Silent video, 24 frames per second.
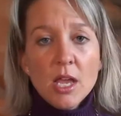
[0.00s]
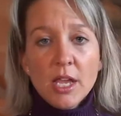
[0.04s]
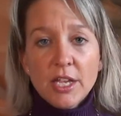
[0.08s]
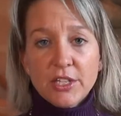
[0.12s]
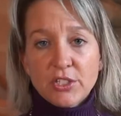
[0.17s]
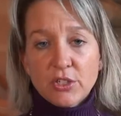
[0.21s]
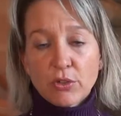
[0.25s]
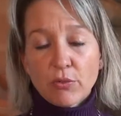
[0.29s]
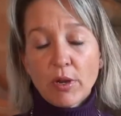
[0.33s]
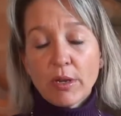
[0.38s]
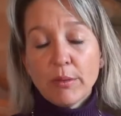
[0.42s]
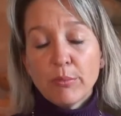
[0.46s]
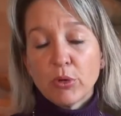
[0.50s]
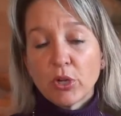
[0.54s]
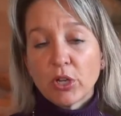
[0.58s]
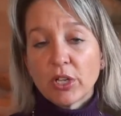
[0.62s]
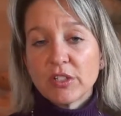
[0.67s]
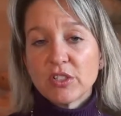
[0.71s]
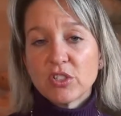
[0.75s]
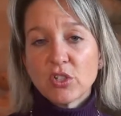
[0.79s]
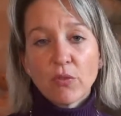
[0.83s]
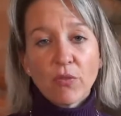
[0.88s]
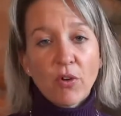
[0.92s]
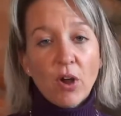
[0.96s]
It's a great book,
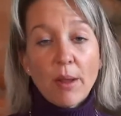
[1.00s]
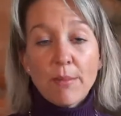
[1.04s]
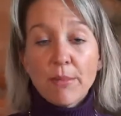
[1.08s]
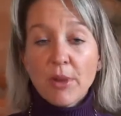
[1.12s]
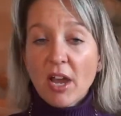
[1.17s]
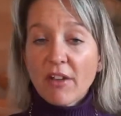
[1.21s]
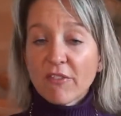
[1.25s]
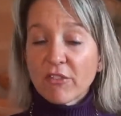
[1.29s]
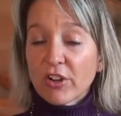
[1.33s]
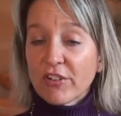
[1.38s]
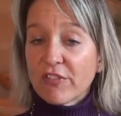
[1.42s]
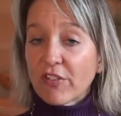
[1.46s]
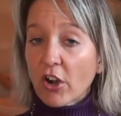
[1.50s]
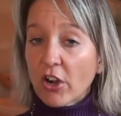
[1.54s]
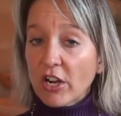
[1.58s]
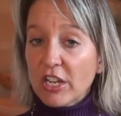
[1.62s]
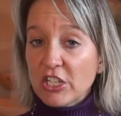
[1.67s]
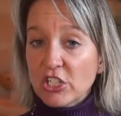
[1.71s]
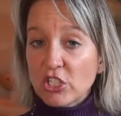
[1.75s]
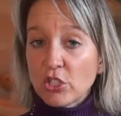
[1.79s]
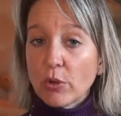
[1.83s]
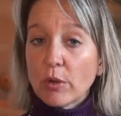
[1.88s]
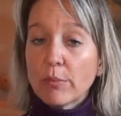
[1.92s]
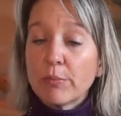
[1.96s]
and so far, I'm not very far
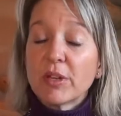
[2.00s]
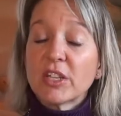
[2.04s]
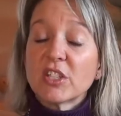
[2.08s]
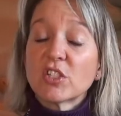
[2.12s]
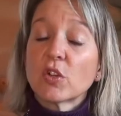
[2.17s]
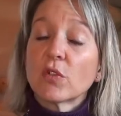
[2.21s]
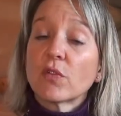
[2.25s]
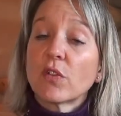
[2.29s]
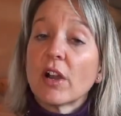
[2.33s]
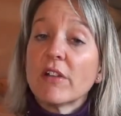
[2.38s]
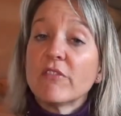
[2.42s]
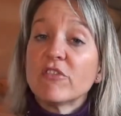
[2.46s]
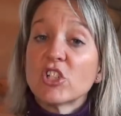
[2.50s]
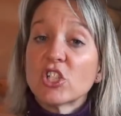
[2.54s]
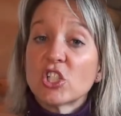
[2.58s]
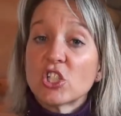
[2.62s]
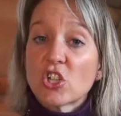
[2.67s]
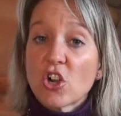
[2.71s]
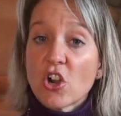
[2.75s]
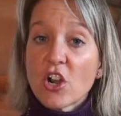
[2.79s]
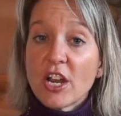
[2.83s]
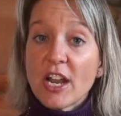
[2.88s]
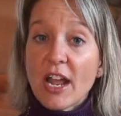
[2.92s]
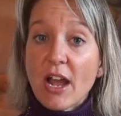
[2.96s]
into it, but so far I've just
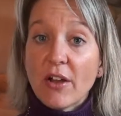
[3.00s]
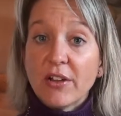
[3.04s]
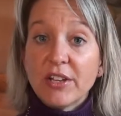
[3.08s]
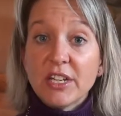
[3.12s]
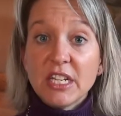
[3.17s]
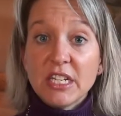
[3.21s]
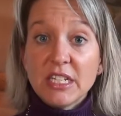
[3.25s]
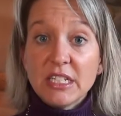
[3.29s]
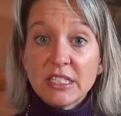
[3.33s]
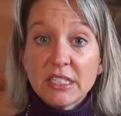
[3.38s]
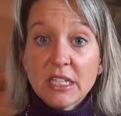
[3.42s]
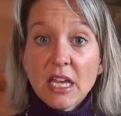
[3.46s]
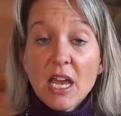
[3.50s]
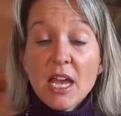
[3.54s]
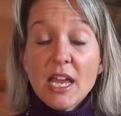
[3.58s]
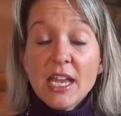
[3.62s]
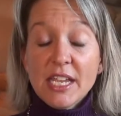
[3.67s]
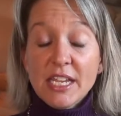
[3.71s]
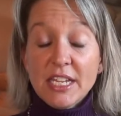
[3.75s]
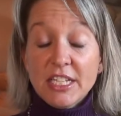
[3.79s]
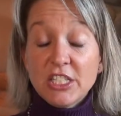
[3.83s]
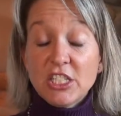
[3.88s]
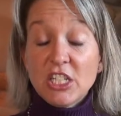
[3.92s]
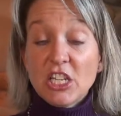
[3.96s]
started out, and he's
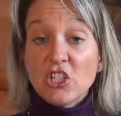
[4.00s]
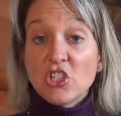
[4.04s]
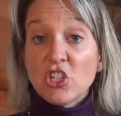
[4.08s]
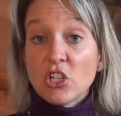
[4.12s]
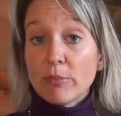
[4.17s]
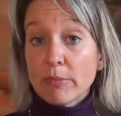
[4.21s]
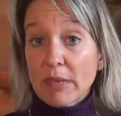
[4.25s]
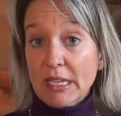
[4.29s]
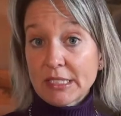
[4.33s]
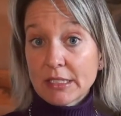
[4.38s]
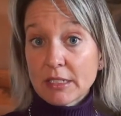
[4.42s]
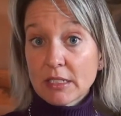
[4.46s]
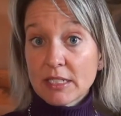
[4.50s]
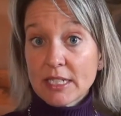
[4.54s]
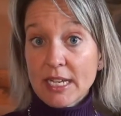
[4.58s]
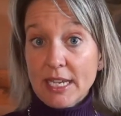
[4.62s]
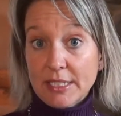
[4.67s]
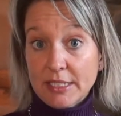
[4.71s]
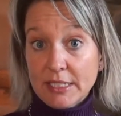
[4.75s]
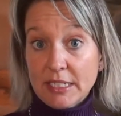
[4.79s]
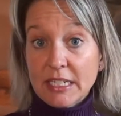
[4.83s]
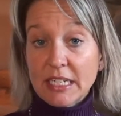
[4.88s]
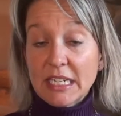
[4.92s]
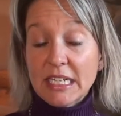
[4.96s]
teaching muscle
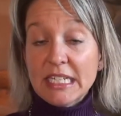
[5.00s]
testing.